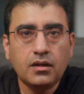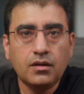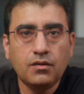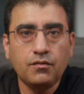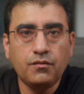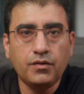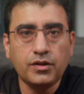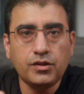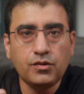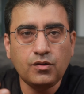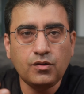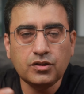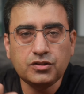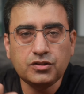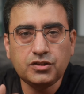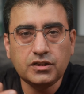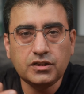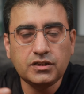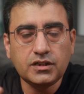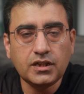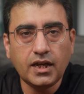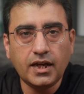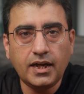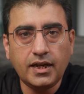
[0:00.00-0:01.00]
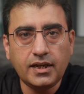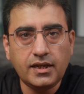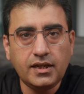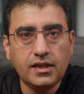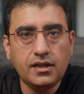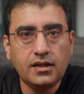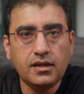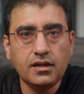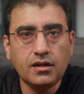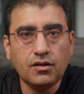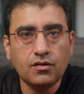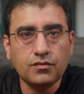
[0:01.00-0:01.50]
when you are changing
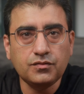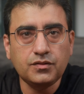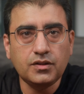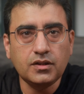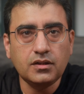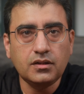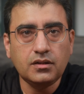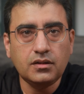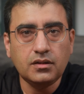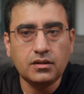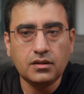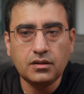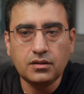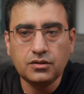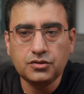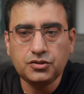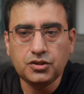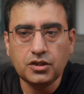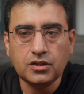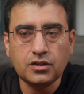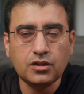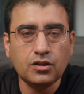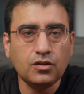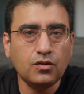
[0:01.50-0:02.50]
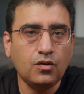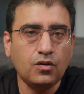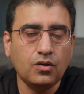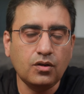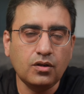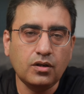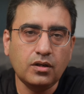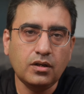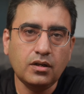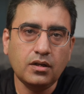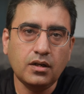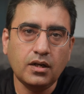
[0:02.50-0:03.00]
any of the shutter
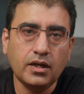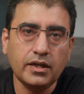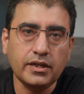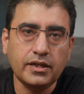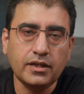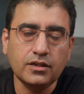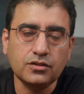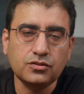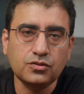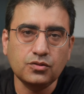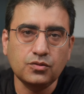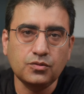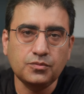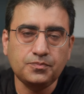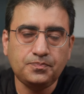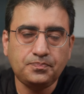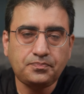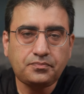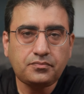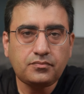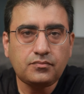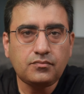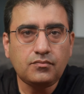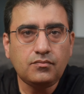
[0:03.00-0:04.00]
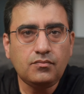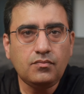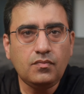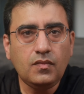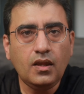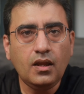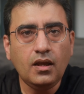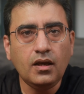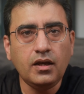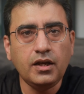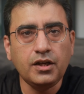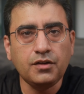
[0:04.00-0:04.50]
or ISO,
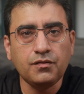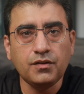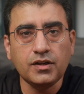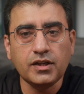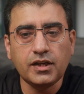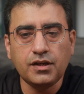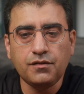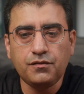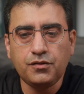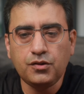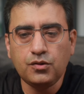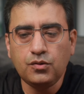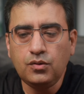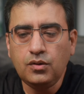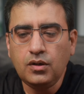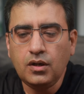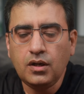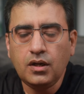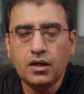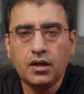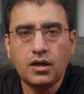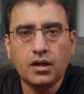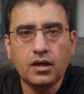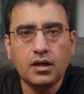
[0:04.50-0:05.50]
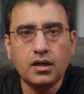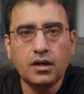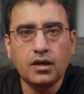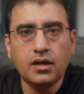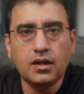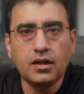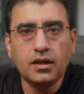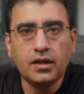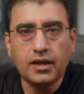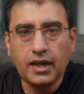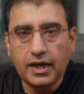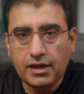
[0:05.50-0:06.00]
it will give you
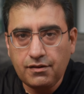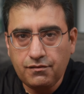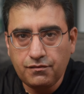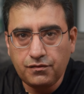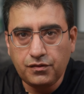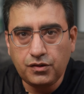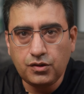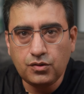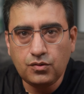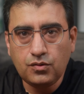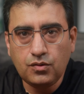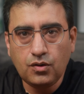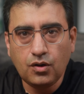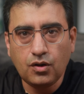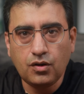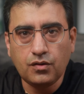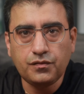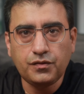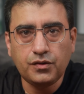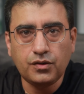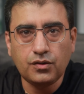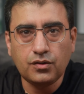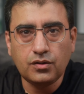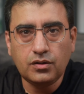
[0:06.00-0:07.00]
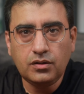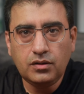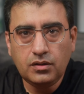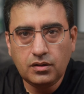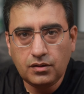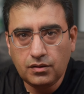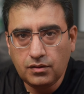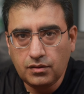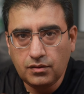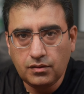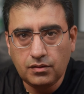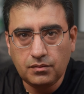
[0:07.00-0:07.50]
a live view of your
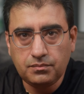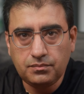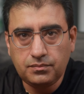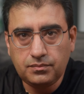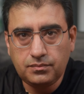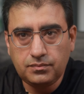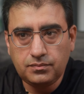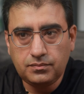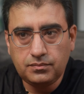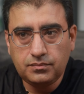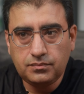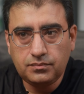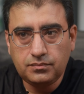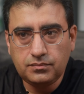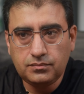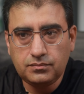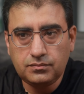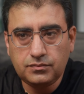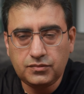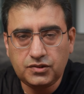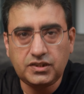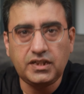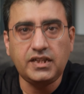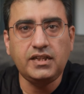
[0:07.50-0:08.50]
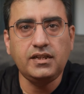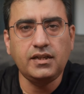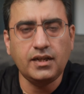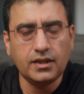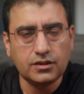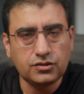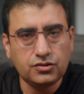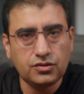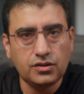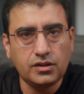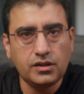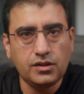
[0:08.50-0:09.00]
scene.
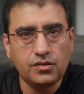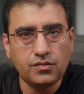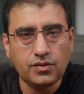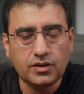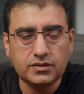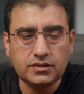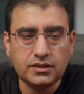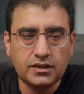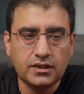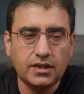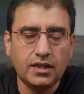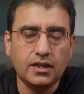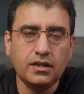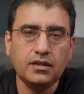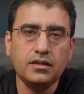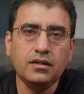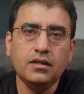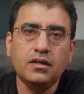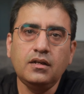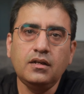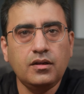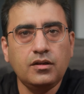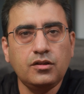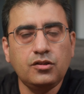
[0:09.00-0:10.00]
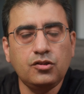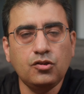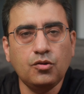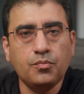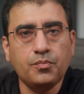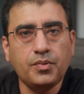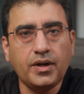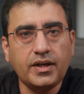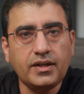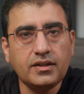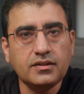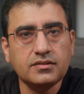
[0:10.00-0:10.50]
Actually, you can say that your
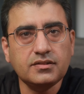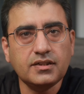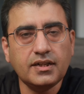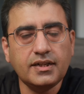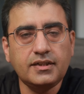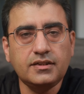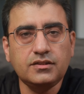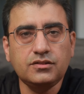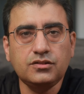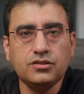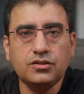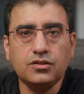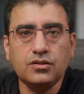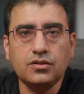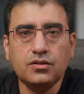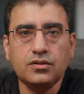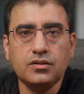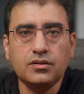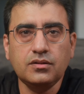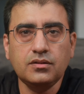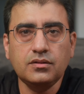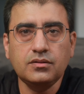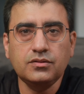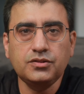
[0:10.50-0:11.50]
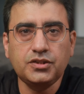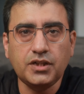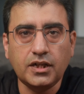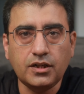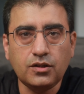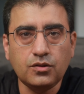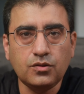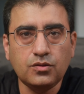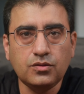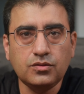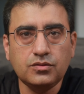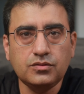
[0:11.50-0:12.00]
brighter sides, your
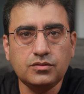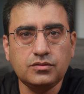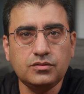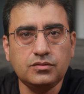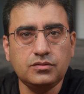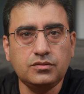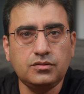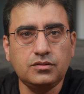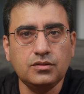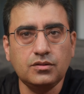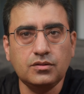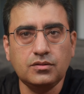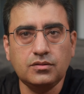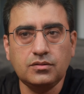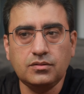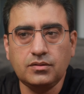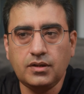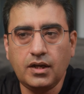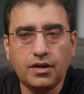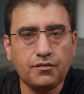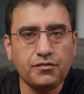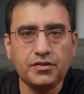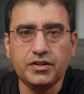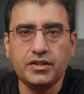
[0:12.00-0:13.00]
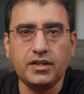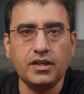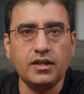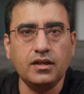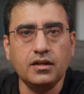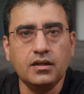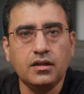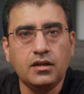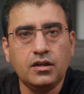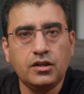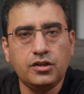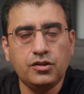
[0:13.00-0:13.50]
shadows, your
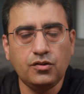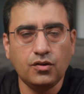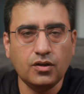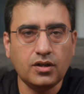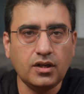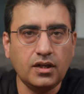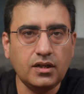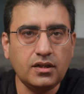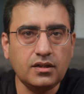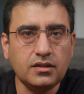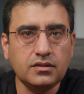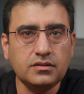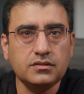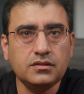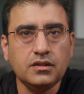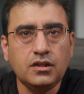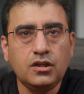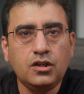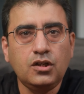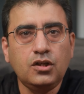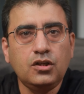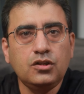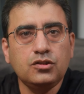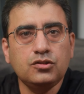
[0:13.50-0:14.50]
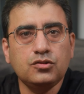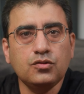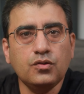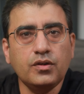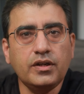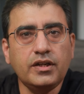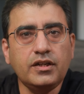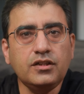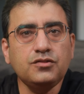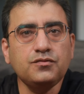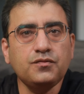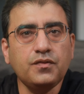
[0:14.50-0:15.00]
everything, your colors. So
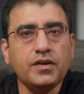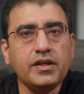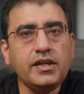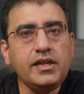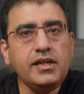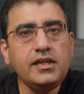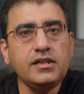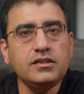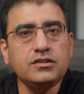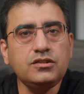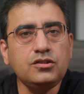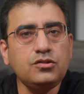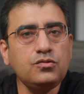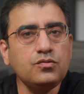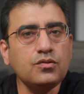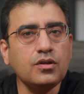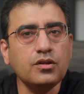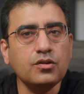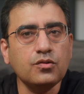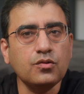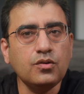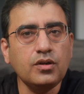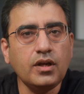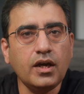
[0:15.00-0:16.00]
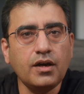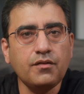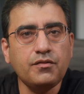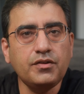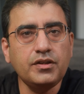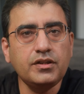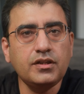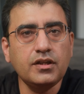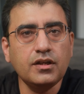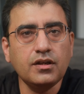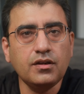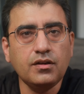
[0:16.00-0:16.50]
it is very easy to control
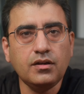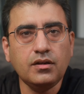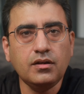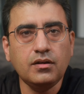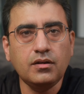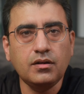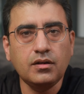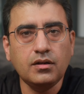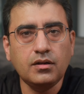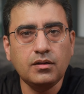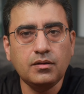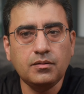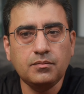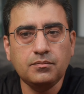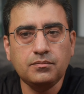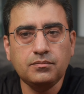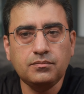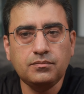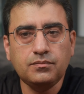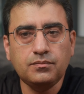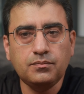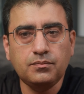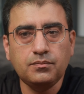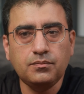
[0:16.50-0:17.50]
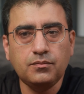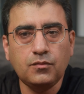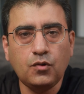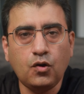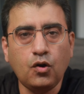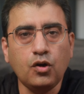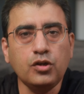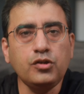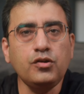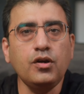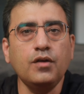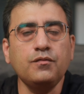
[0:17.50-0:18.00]
everything.
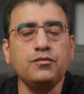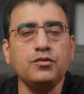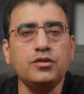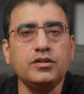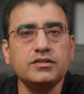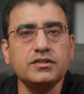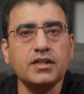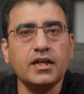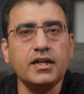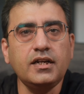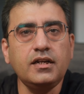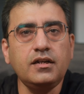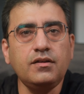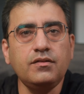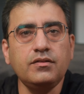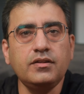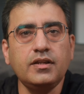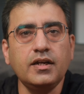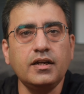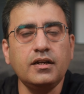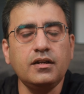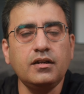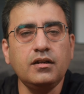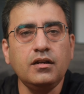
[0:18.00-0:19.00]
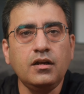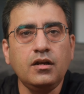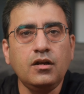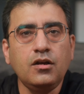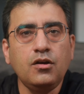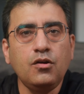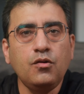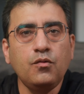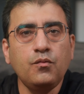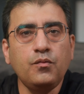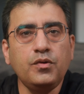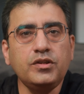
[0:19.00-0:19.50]
All you have to decide that
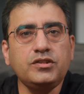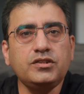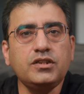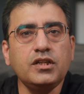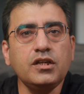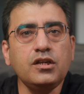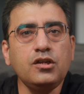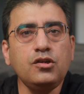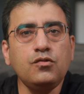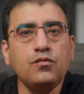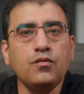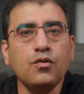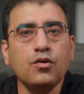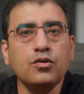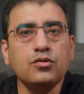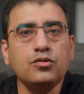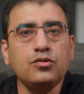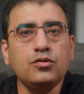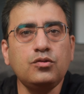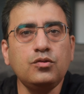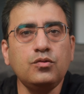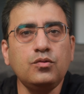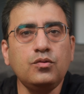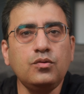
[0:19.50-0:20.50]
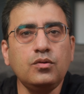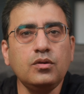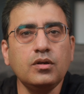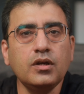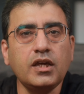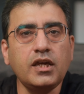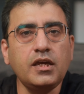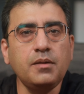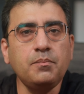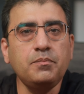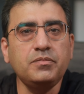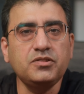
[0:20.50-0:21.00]
which thing you want to
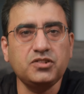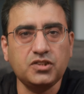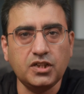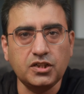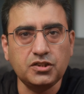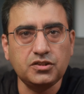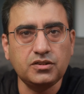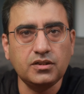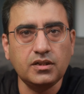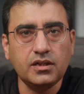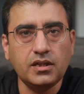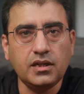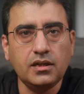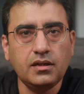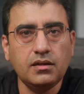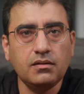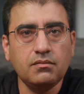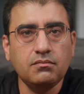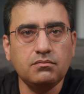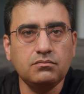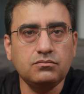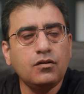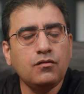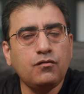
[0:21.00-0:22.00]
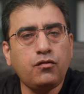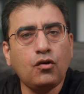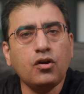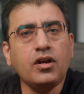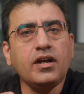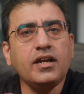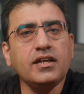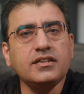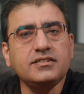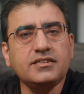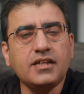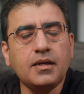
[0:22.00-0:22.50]
keep stationary. For
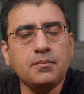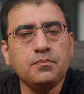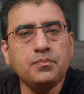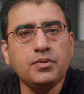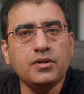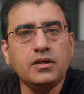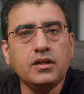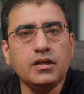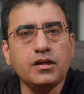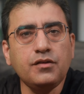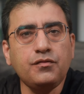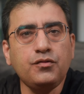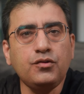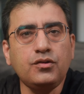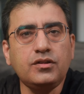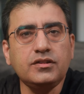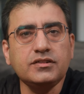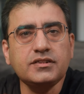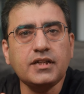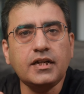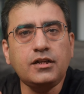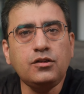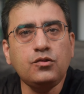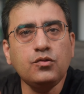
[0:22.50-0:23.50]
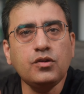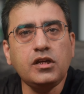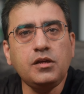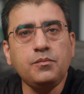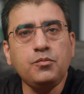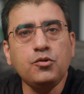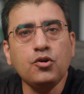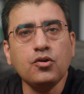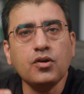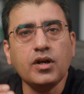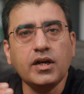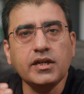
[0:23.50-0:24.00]
an example, if you decide to
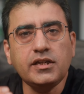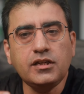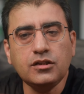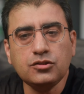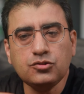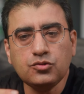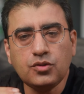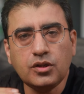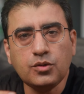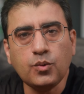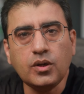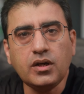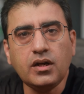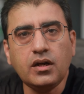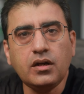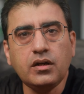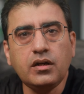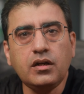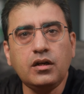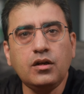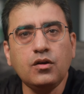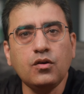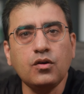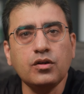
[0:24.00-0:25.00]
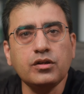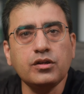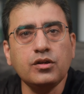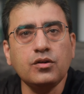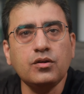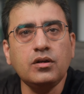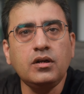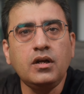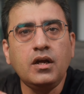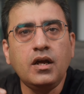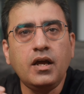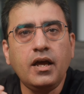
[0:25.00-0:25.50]
keep your ISO at 100 or
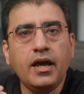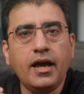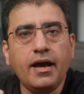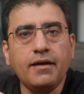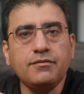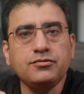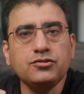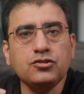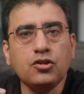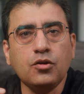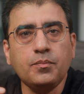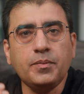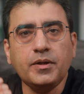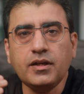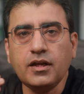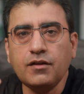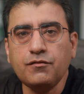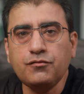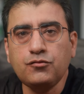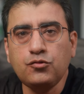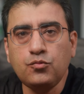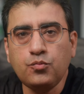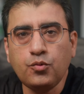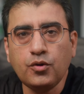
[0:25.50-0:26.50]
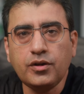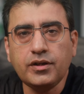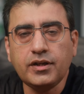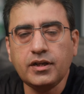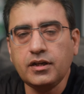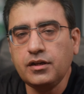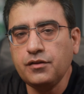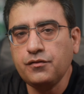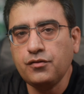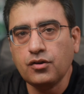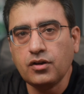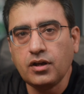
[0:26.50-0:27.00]
your f-stop at
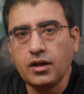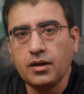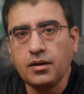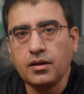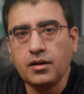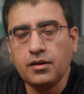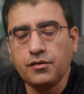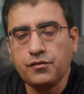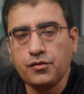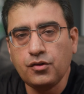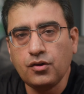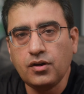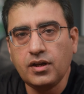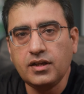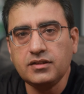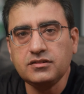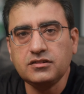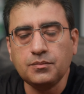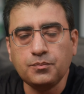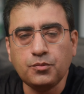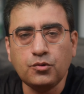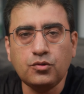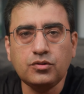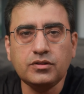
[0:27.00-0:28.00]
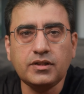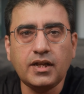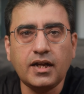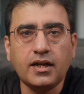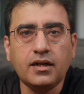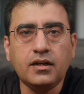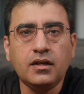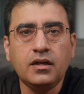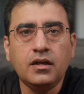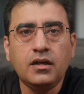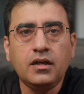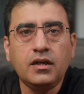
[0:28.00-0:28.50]
f2.8, if your lens support
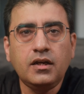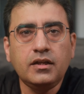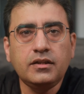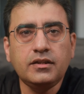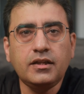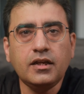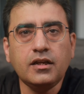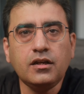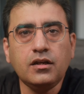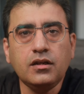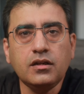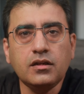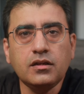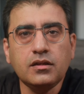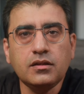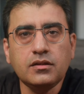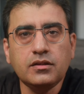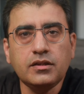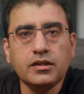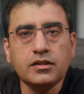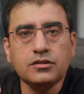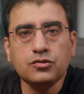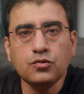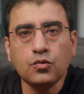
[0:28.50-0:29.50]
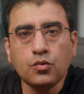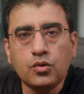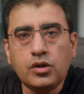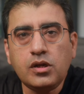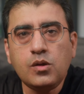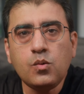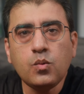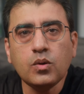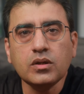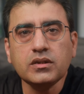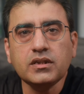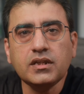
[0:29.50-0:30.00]
that, then there is
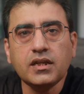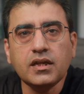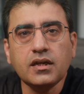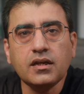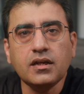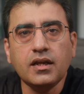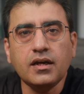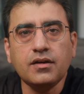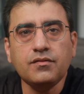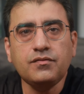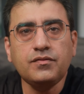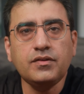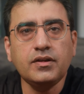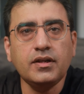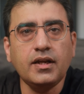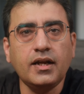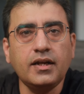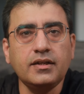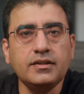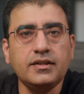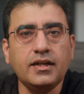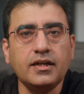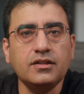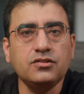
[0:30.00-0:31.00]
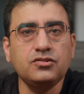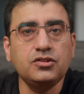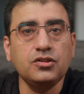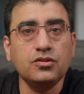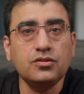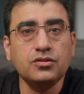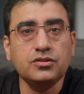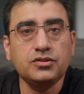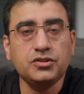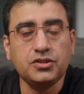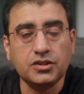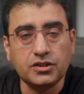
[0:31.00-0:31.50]
only one thing left, and that's
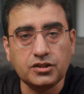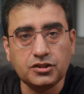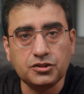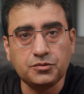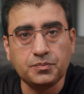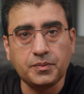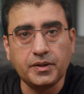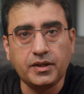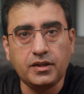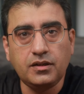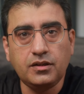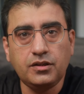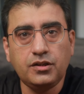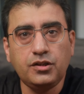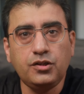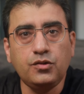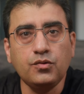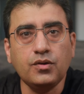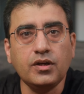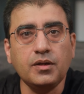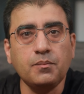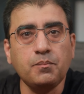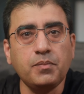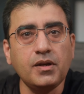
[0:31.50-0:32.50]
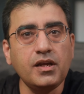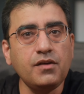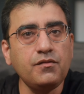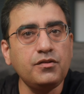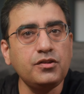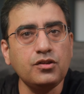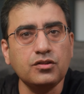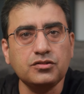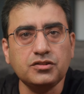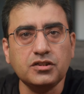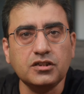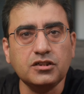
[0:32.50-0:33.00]
your shutter speed. You can play
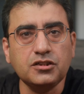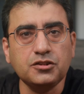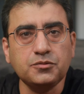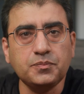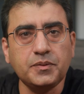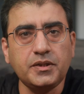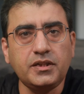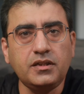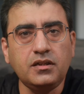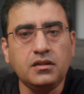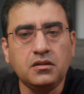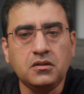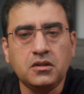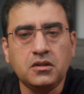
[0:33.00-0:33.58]
with your shutter speed.